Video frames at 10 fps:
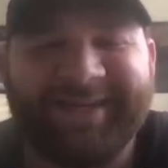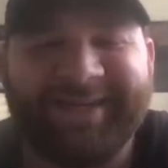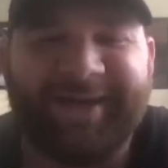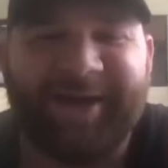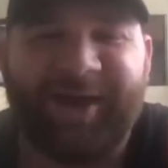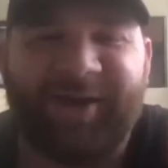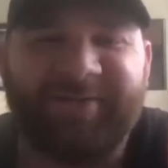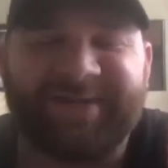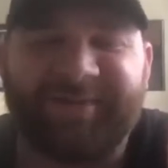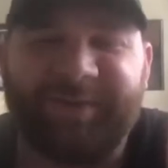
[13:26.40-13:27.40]
Yeah, I'll
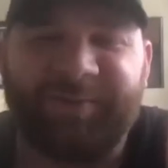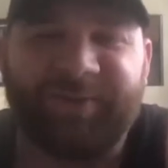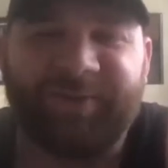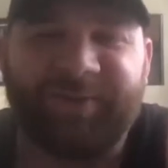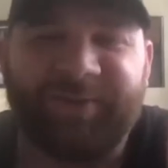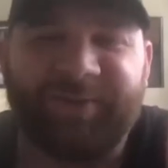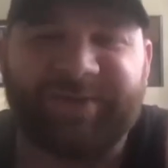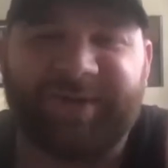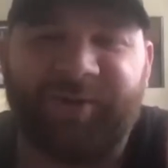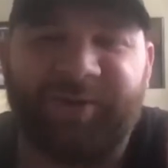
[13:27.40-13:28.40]
have some people start
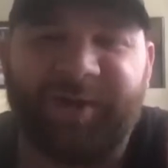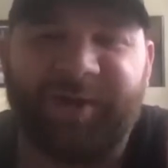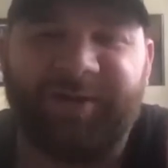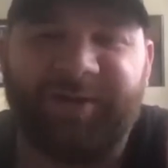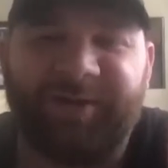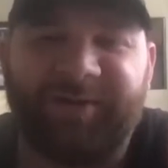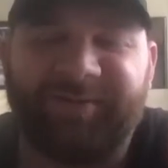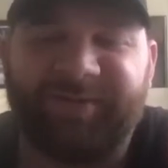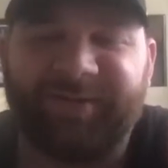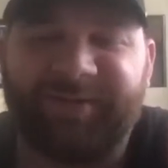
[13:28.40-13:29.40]
with me and
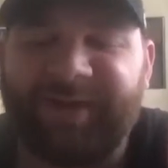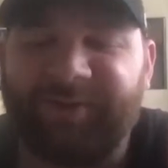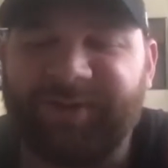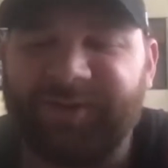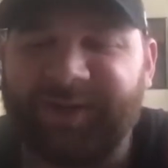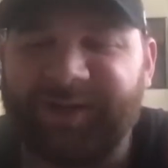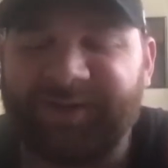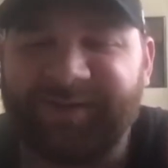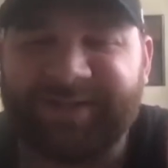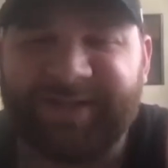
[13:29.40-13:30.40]
they were doing it, let's
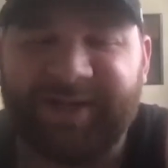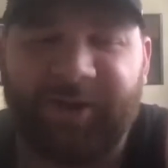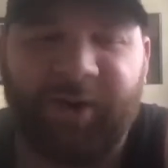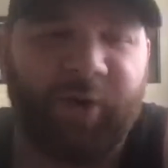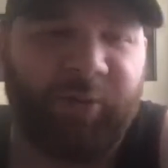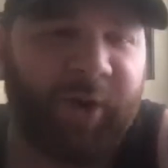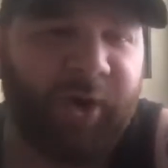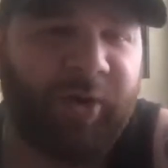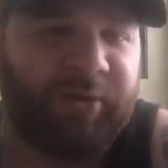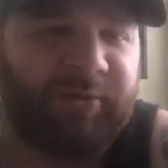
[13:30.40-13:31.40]
say, all
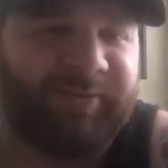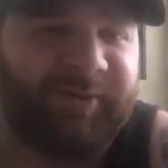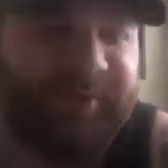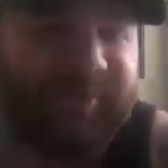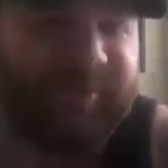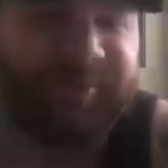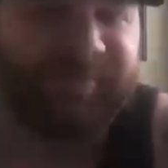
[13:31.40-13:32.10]
wrong for,